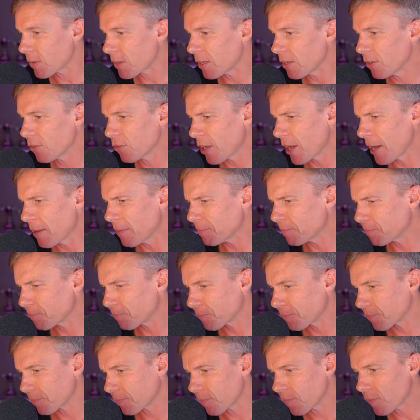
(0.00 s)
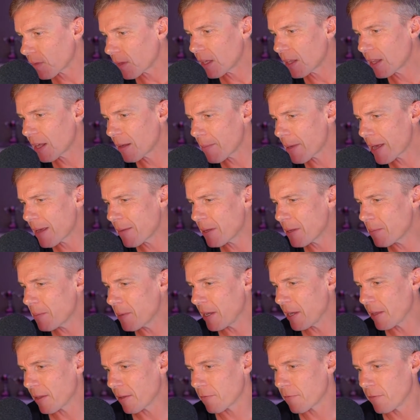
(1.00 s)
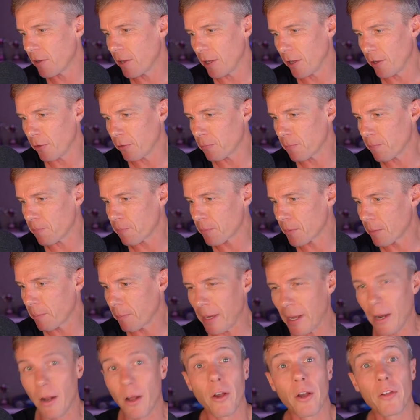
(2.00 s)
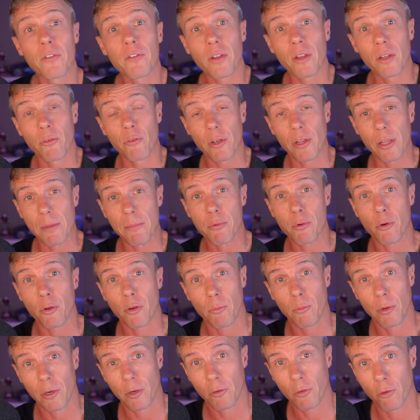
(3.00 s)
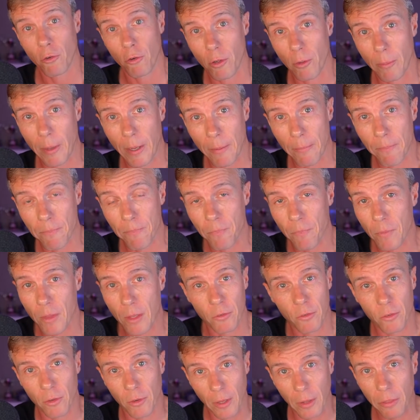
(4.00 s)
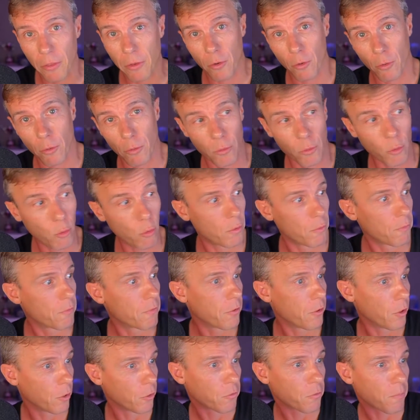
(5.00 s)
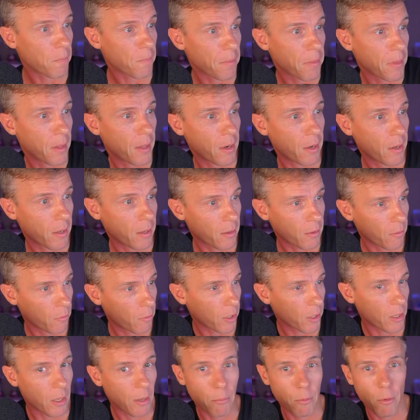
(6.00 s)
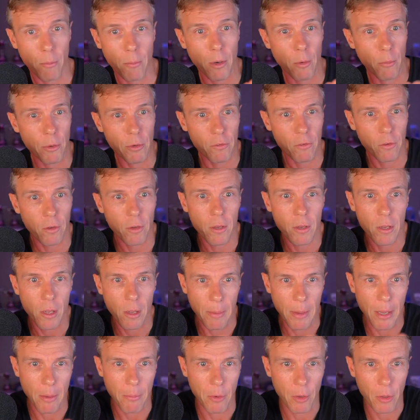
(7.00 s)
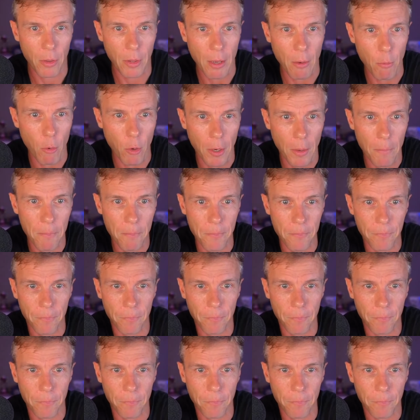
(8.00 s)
So there may be beer that follows, but I've got something really important I want to talk about. It's got nothing to do with Nord first, and I want to keep all my wits about me on that one.